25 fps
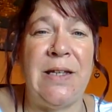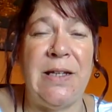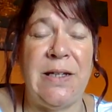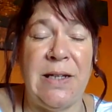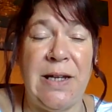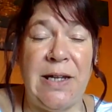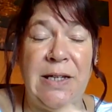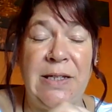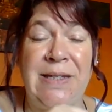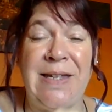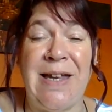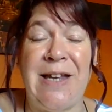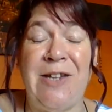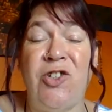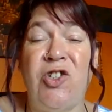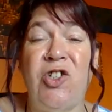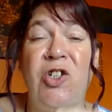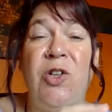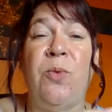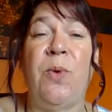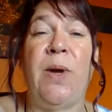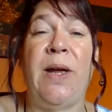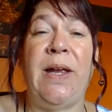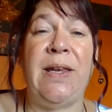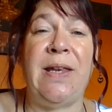send
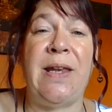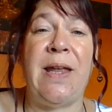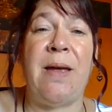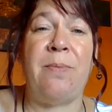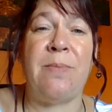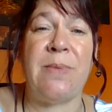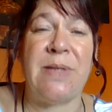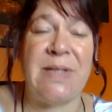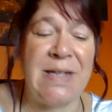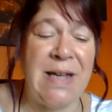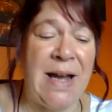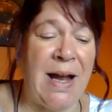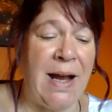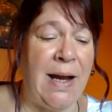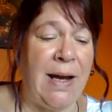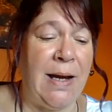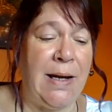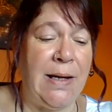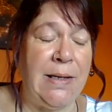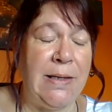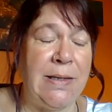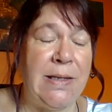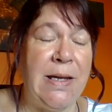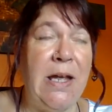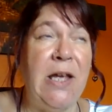you in them
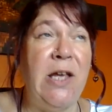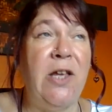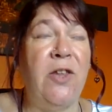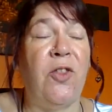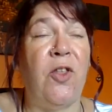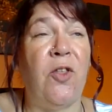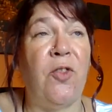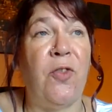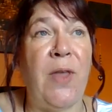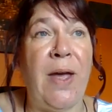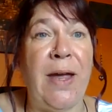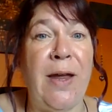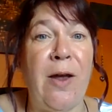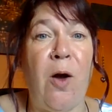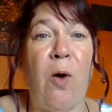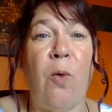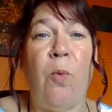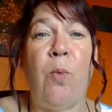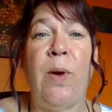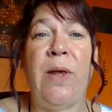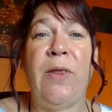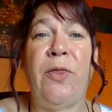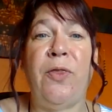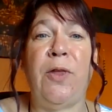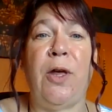signs that they are
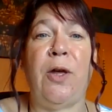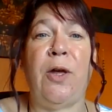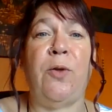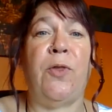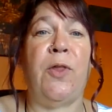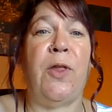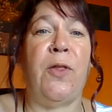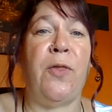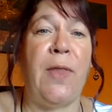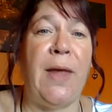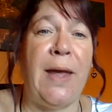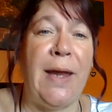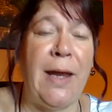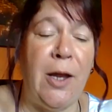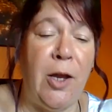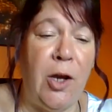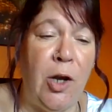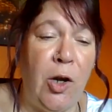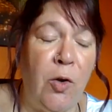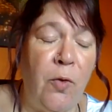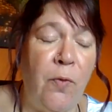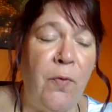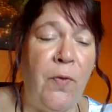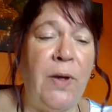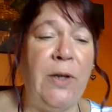with you, that they are
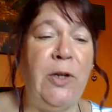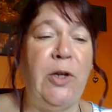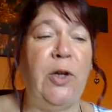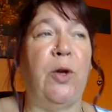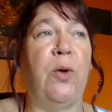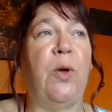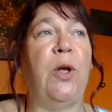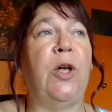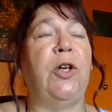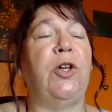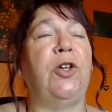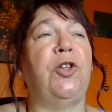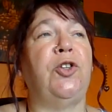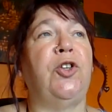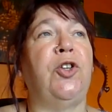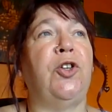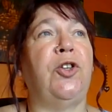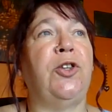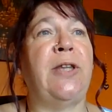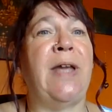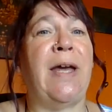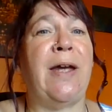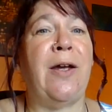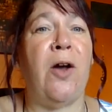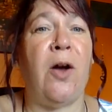loving you, that
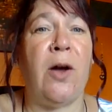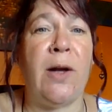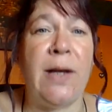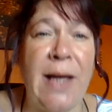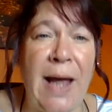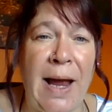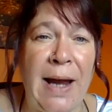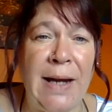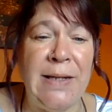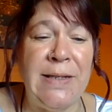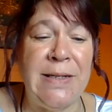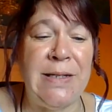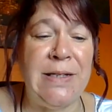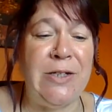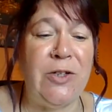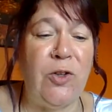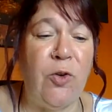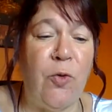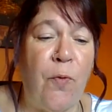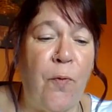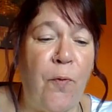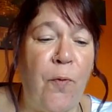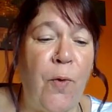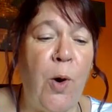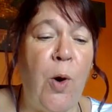they are guiding you
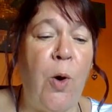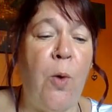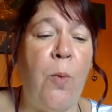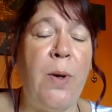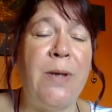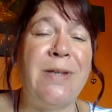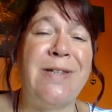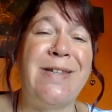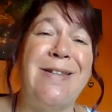forwards.